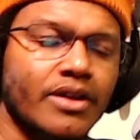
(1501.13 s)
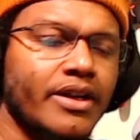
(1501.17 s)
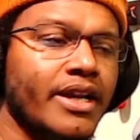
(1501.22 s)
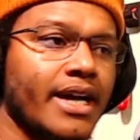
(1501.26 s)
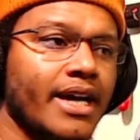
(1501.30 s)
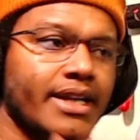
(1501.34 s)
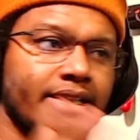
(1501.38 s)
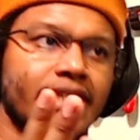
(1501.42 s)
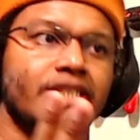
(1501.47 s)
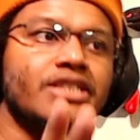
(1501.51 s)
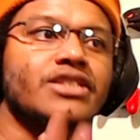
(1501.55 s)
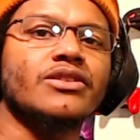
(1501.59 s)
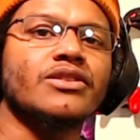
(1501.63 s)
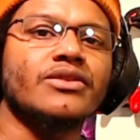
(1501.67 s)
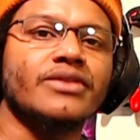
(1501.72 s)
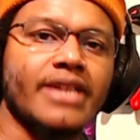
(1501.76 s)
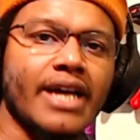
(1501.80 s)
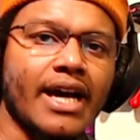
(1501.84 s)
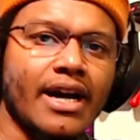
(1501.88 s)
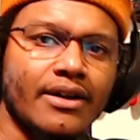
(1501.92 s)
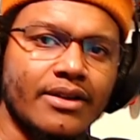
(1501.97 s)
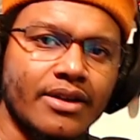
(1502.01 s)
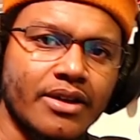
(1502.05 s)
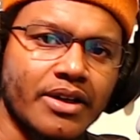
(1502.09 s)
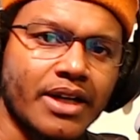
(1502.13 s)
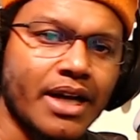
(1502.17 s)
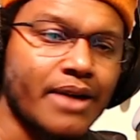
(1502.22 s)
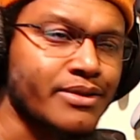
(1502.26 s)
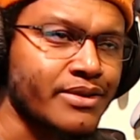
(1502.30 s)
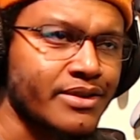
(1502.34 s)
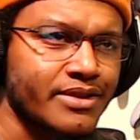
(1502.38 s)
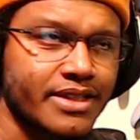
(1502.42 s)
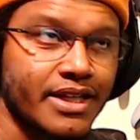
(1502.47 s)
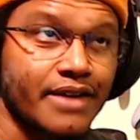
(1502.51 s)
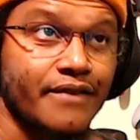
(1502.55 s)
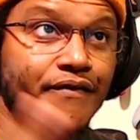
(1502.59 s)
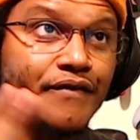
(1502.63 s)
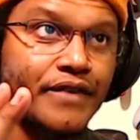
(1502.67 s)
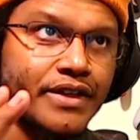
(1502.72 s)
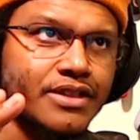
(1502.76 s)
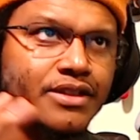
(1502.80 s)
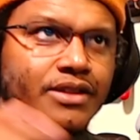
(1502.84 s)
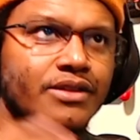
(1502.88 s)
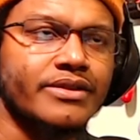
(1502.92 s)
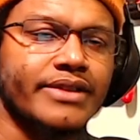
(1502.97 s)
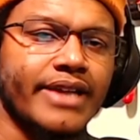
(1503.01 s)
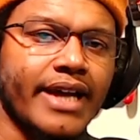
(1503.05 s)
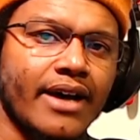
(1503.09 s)
Digital download. I was going to say a
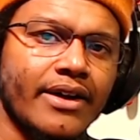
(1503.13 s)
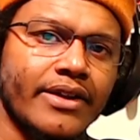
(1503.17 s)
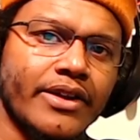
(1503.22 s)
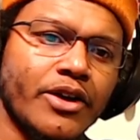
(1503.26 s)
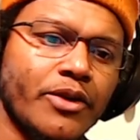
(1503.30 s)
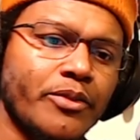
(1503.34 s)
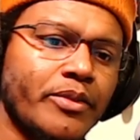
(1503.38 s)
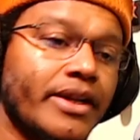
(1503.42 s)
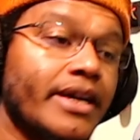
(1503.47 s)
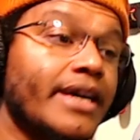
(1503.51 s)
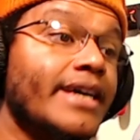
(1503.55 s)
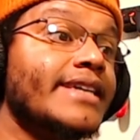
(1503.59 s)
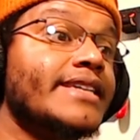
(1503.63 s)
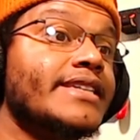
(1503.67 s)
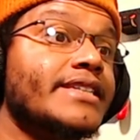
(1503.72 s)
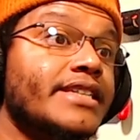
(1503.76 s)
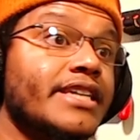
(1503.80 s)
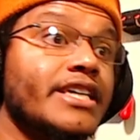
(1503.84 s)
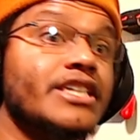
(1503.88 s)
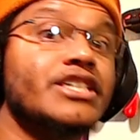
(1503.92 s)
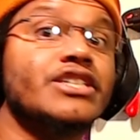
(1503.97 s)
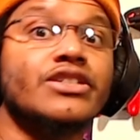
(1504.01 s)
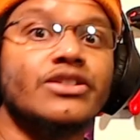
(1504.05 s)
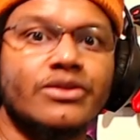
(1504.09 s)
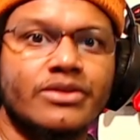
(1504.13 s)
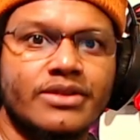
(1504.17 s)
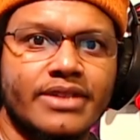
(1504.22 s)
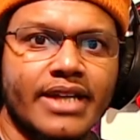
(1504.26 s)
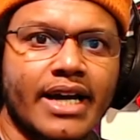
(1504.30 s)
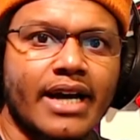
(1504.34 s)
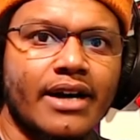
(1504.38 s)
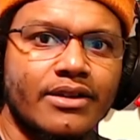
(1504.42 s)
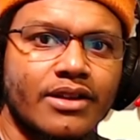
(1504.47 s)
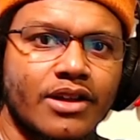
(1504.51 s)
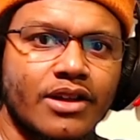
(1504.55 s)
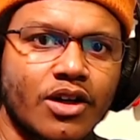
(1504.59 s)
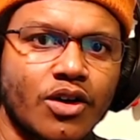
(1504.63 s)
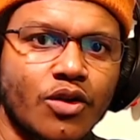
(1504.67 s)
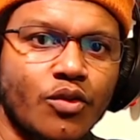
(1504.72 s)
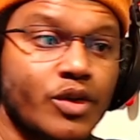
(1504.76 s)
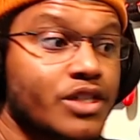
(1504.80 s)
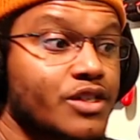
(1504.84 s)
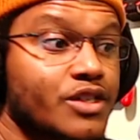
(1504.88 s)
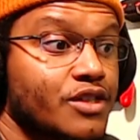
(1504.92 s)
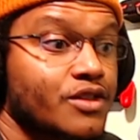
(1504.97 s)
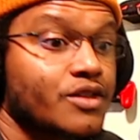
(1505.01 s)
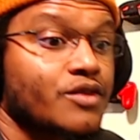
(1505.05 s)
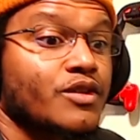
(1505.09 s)
physical download, but a digital download,
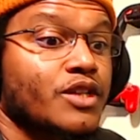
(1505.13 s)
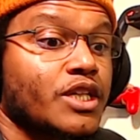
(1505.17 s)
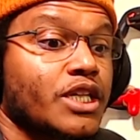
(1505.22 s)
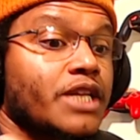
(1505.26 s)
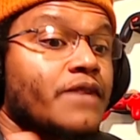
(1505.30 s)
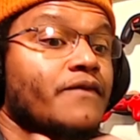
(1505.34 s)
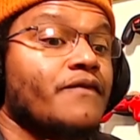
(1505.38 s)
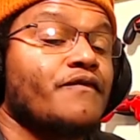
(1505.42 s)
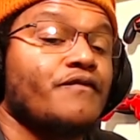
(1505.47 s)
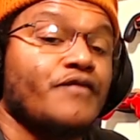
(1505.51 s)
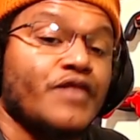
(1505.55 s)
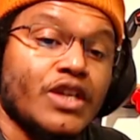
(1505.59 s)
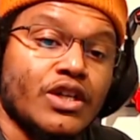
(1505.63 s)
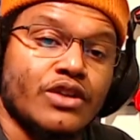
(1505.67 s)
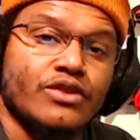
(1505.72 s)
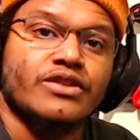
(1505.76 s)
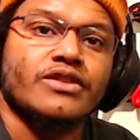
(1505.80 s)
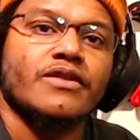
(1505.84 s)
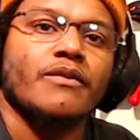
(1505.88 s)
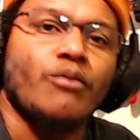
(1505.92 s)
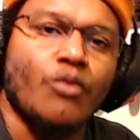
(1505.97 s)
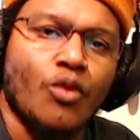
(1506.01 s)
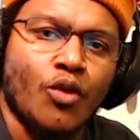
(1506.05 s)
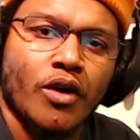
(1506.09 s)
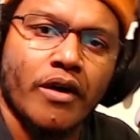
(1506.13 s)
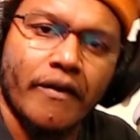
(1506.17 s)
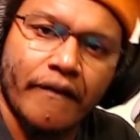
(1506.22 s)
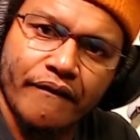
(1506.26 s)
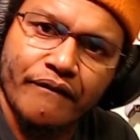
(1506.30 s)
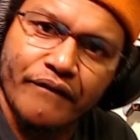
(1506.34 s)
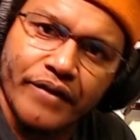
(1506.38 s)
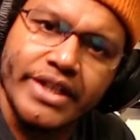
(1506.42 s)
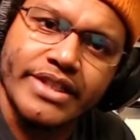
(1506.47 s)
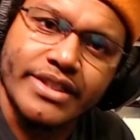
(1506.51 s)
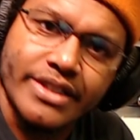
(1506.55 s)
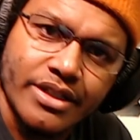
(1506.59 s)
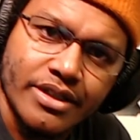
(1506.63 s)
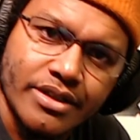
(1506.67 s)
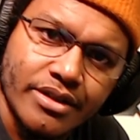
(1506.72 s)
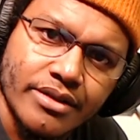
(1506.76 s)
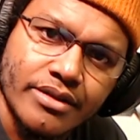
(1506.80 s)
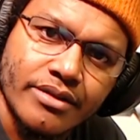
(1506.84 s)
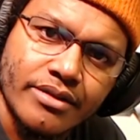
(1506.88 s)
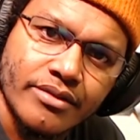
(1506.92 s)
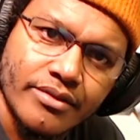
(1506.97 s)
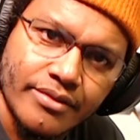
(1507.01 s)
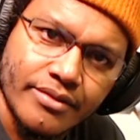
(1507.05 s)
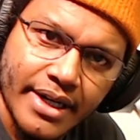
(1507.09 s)
which to them feels more physical,
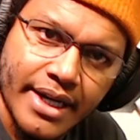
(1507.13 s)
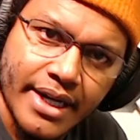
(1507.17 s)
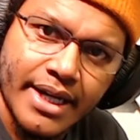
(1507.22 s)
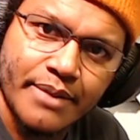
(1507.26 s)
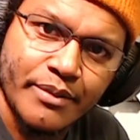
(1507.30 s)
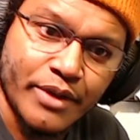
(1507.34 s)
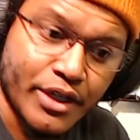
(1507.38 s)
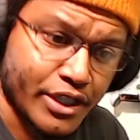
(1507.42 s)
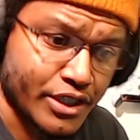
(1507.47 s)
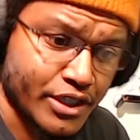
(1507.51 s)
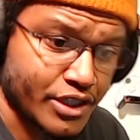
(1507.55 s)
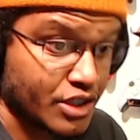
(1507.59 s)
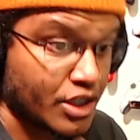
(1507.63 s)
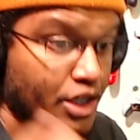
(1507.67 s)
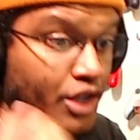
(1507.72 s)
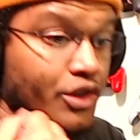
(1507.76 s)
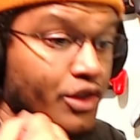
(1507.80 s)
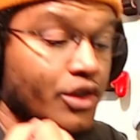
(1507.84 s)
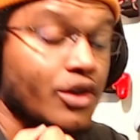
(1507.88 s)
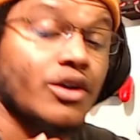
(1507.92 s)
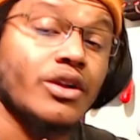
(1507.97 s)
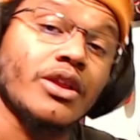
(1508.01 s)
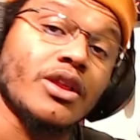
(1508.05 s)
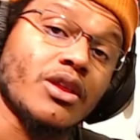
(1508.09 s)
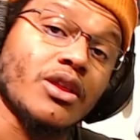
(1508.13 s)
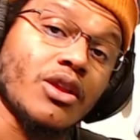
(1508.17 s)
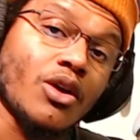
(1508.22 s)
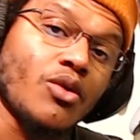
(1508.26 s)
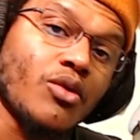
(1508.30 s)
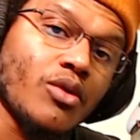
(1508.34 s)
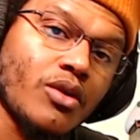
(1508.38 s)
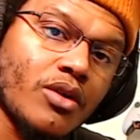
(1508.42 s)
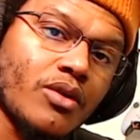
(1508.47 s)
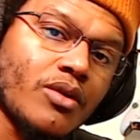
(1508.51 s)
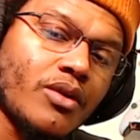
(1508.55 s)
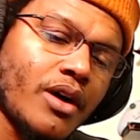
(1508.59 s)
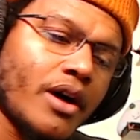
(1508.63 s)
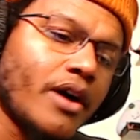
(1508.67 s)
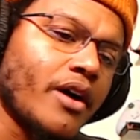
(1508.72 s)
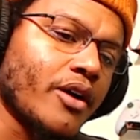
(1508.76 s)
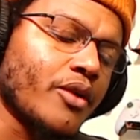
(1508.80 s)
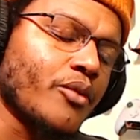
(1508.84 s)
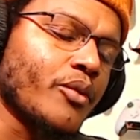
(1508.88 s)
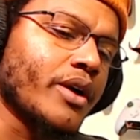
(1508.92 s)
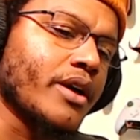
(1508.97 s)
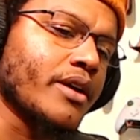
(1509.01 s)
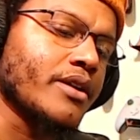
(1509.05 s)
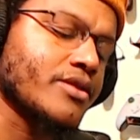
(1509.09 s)
right? Because it's on their local
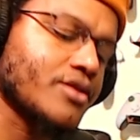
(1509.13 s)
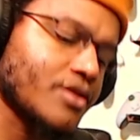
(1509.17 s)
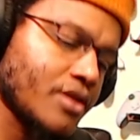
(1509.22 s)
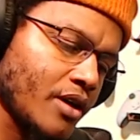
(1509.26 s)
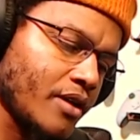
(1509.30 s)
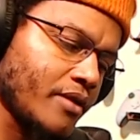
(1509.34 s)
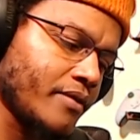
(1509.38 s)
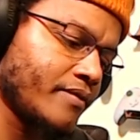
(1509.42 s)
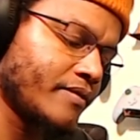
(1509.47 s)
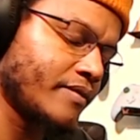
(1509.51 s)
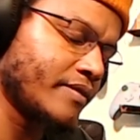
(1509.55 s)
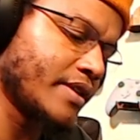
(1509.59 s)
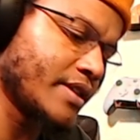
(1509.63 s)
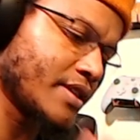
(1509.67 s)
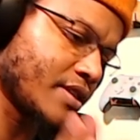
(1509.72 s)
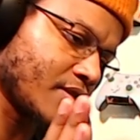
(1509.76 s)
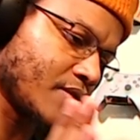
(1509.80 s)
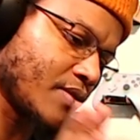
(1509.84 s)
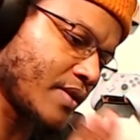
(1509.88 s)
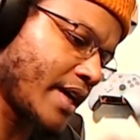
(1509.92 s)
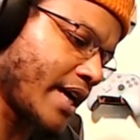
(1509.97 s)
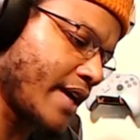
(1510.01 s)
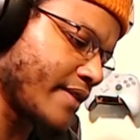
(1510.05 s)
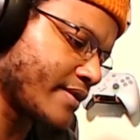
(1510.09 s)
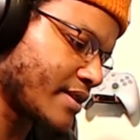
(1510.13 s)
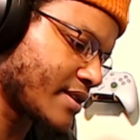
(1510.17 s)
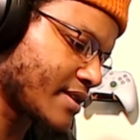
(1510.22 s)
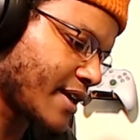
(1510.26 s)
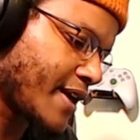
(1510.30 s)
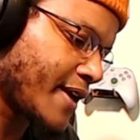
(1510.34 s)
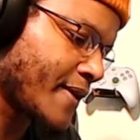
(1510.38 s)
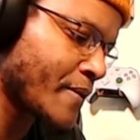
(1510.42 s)
hardware. So, this is what I have to say.